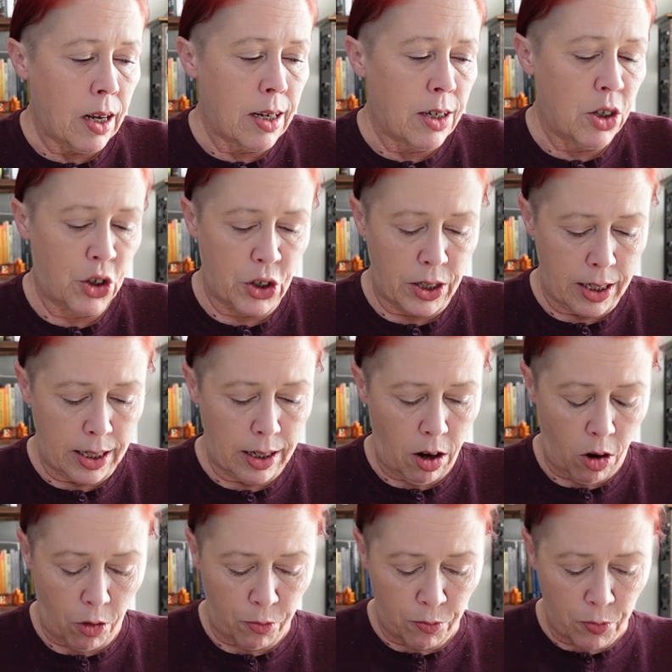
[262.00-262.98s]

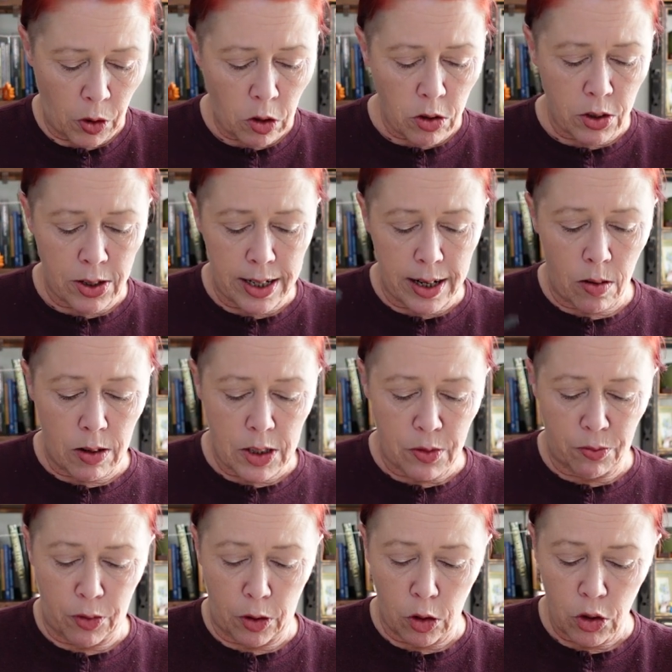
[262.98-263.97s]
Sarah's
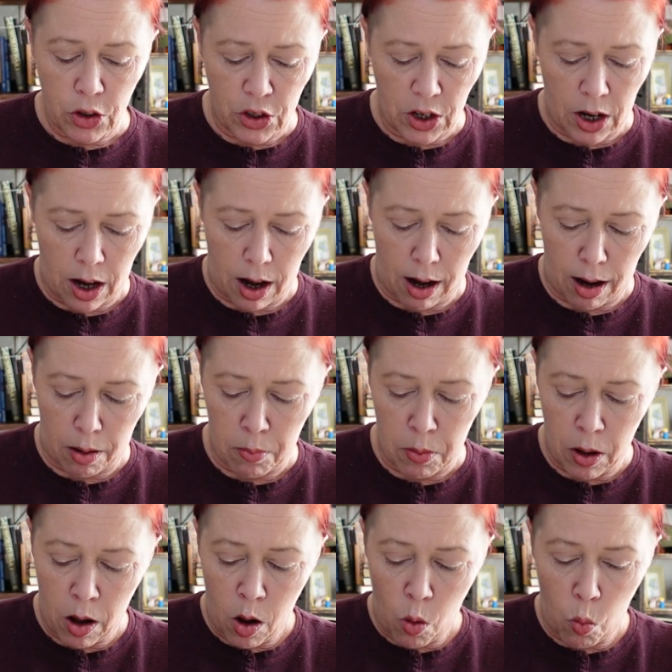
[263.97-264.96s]
first job
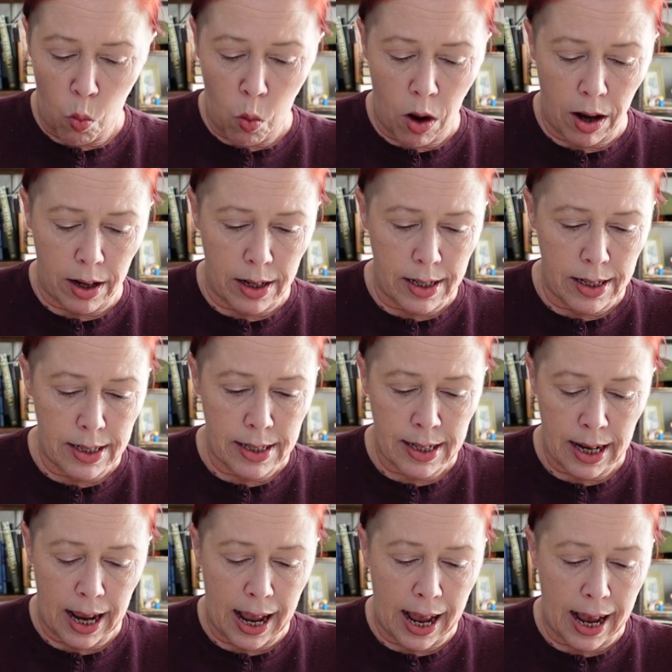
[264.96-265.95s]

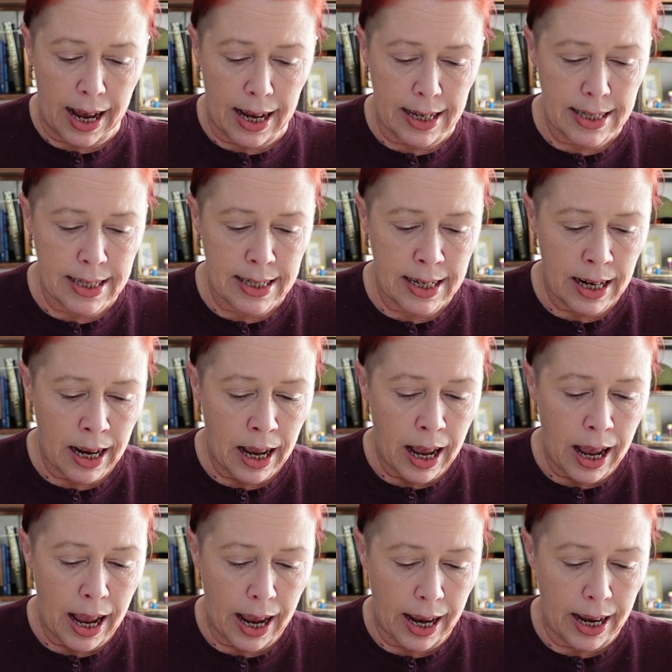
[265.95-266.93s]
was at
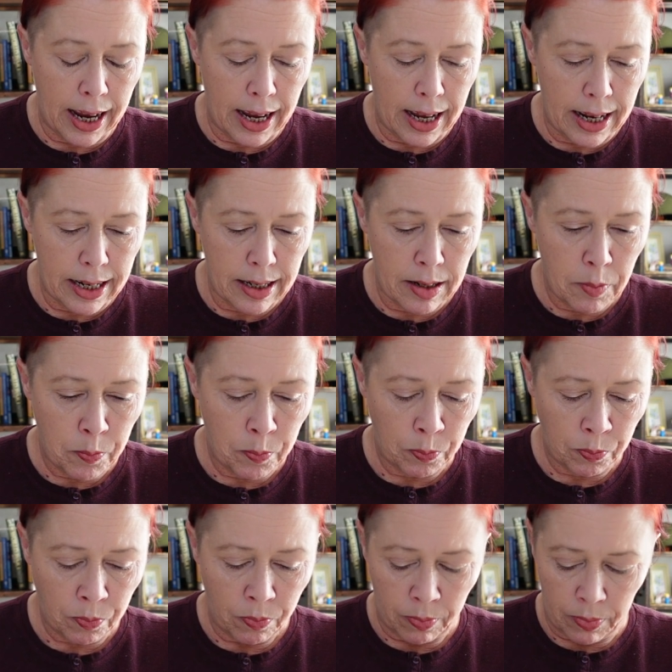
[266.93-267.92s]
an
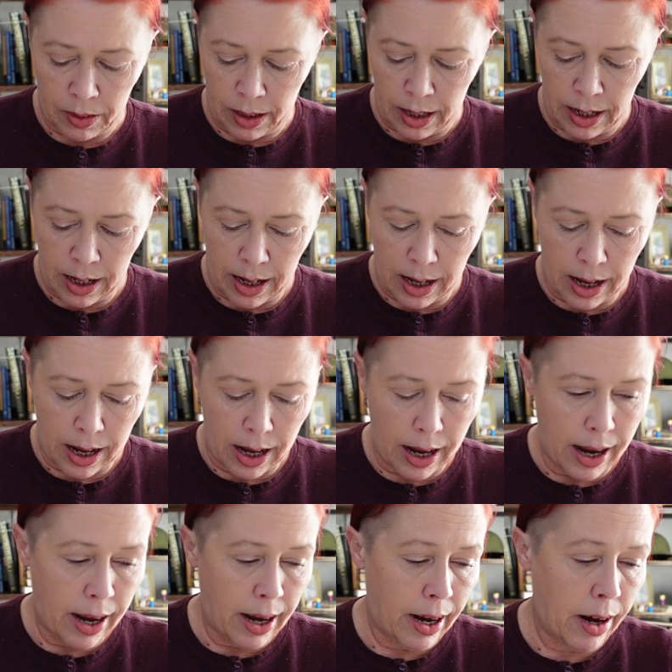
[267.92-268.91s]

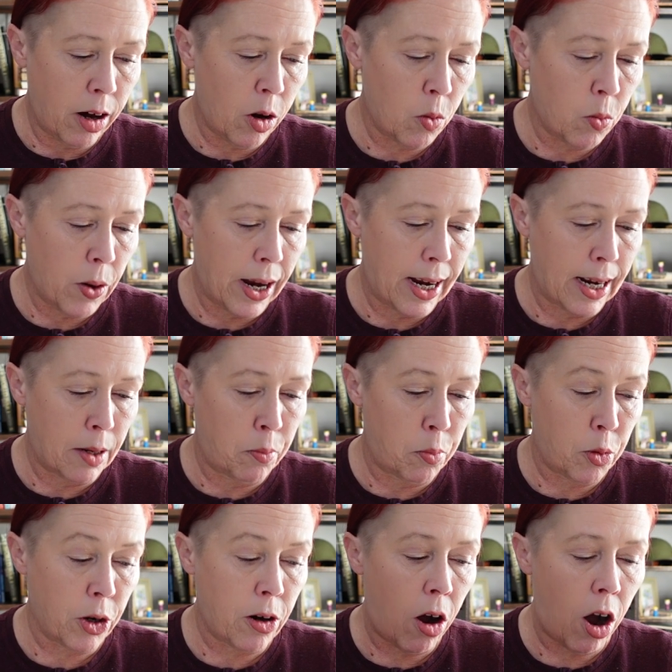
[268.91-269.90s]
air raid
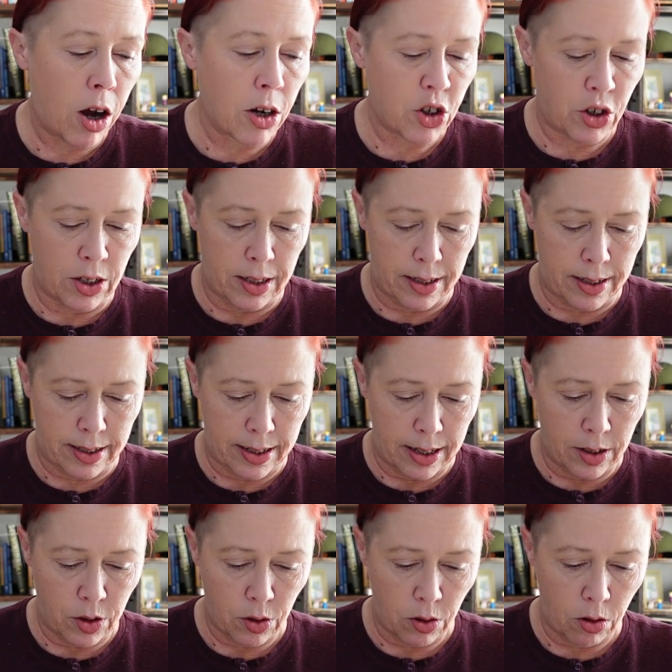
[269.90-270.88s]
precaution
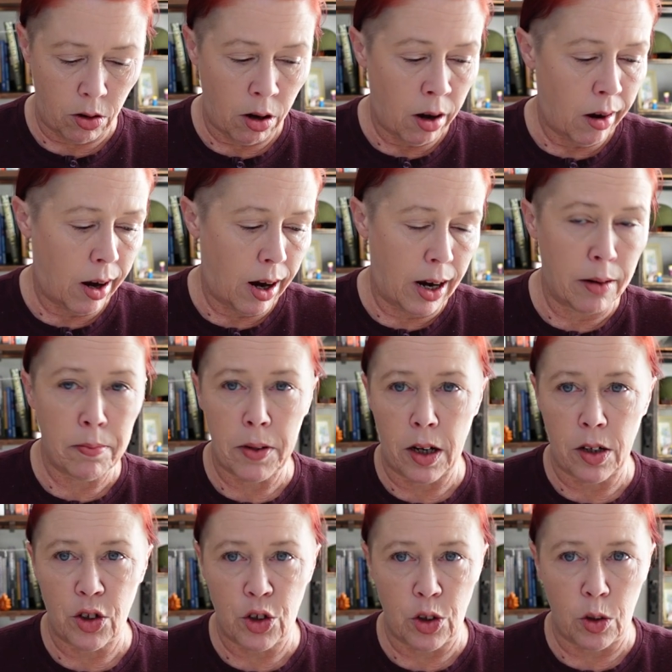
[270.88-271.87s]
center. I'm
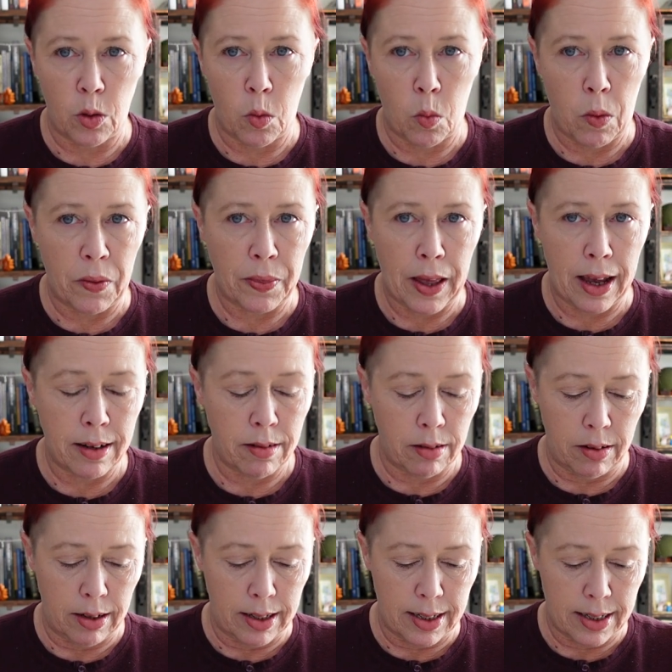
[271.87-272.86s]
not sure what that
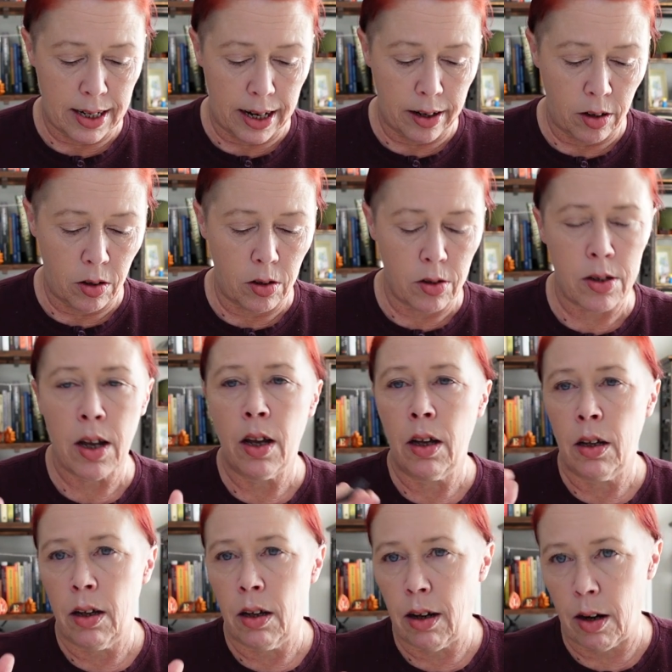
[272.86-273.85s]
entails.
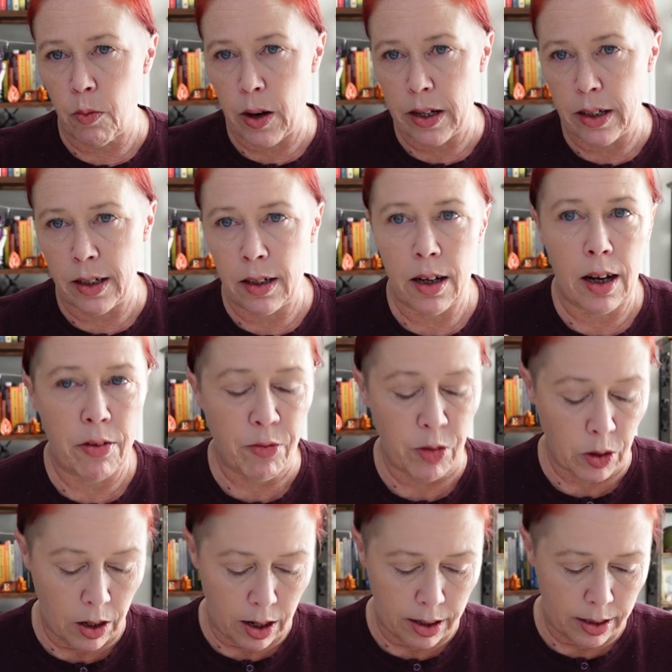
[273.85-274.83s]
I read it, I
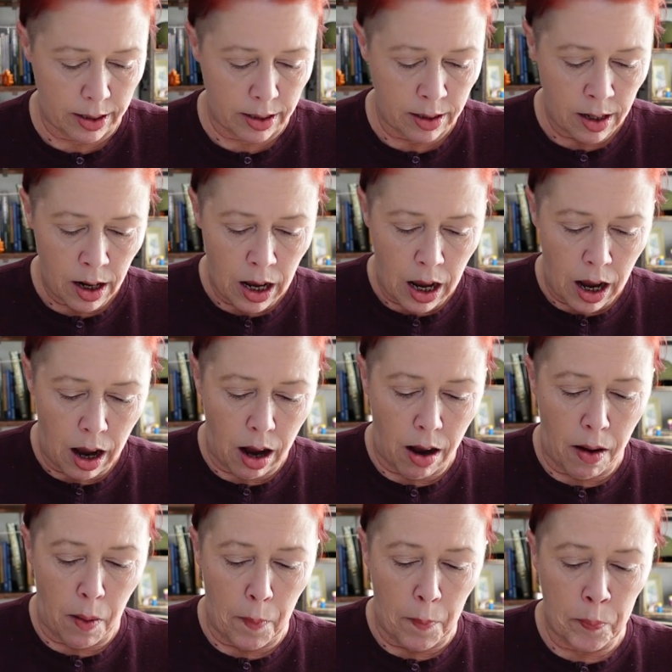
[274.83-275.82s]
forgot it.
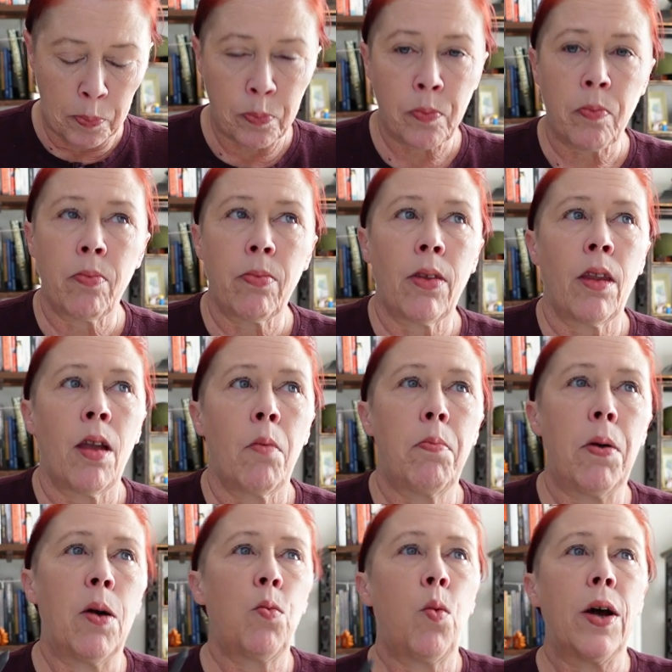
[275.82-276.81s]

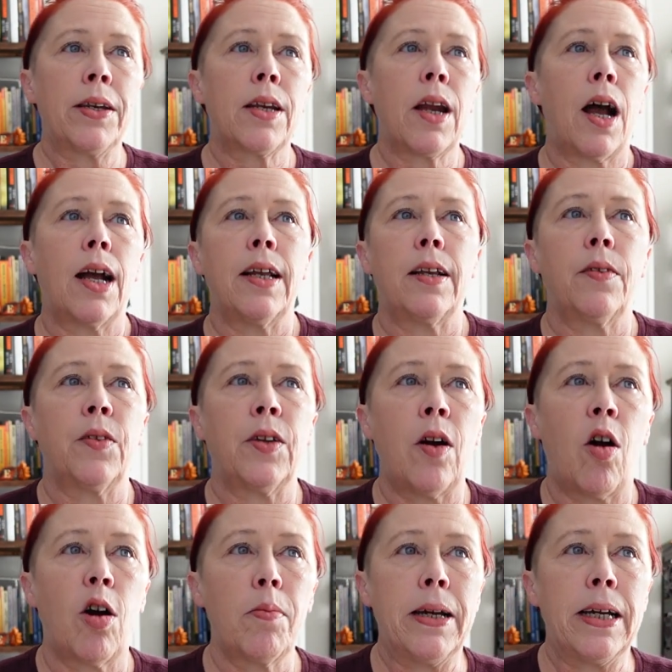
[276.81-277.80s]
But one night the
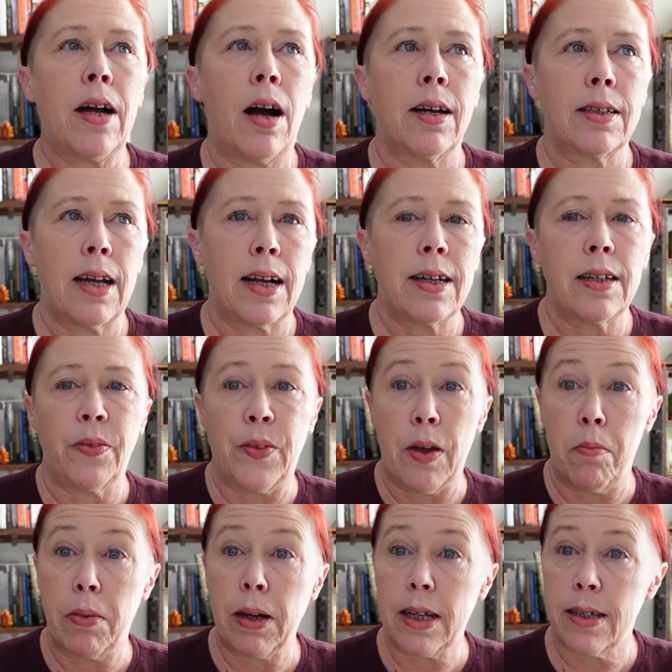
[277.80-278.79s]
army contacted
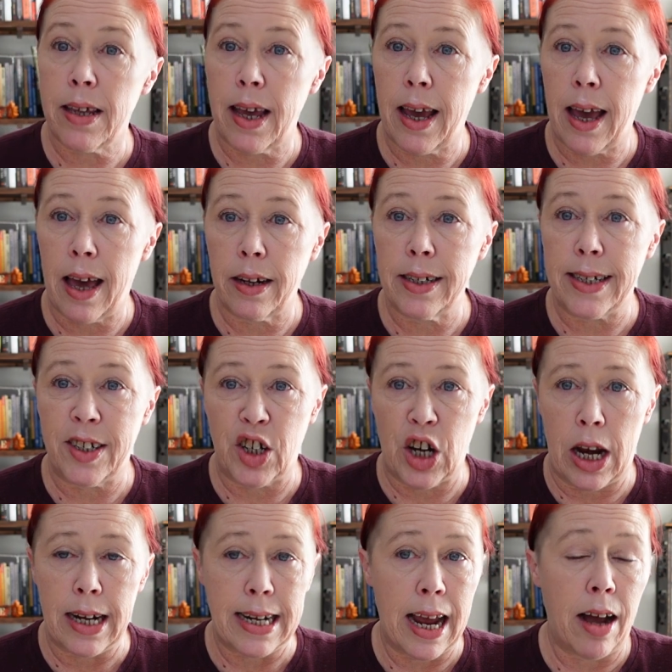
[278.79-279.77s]
them because they had a
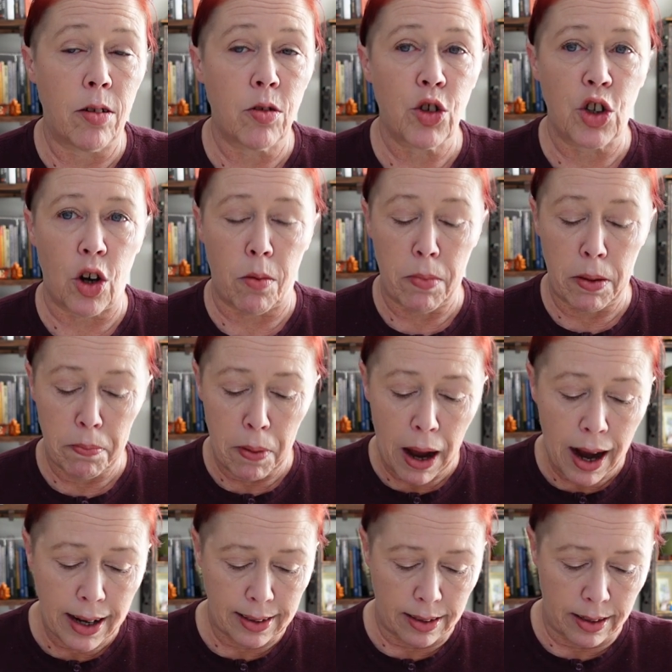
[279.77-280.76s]
down German
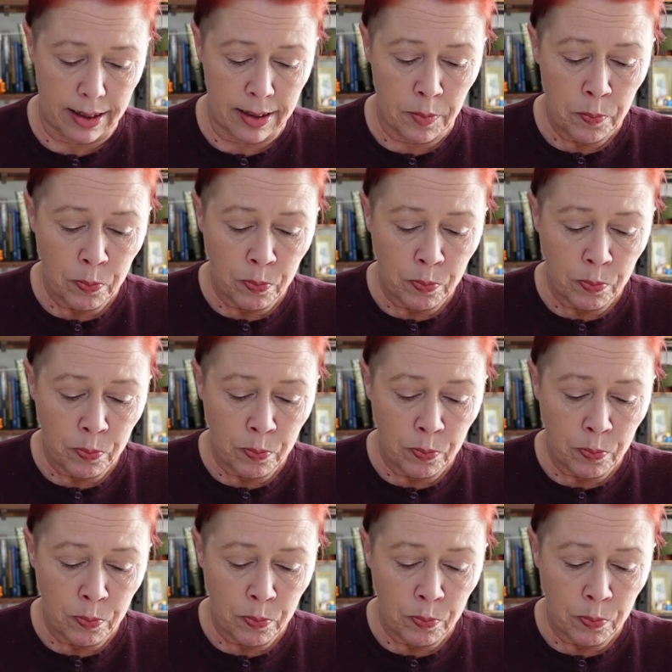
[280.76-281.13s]
pilot.